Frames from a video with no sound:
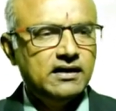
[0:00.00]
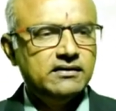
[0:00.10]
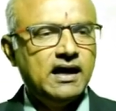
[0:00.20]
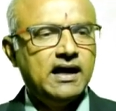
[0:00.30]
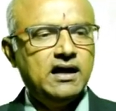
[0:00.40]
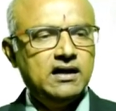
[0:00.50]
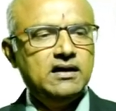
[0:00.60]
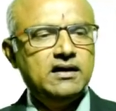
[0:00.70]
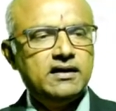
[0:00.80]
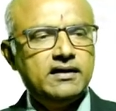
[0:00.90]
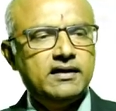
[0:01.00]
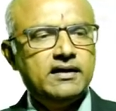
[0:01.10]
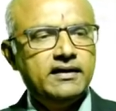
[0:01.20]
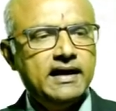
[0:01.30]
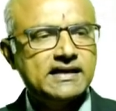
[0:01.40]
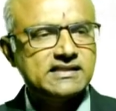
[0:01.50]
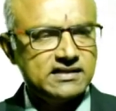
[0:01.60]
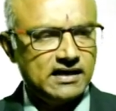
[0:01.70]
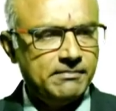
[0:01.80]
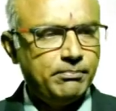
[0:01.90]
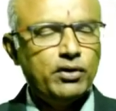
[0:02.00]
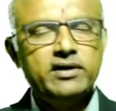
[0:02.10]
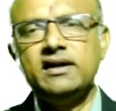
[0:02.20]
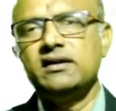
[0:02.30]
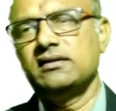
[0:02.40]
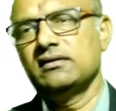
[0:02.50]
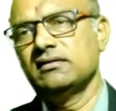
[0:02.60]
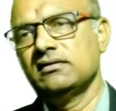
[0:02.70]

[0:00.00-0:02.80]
the Next important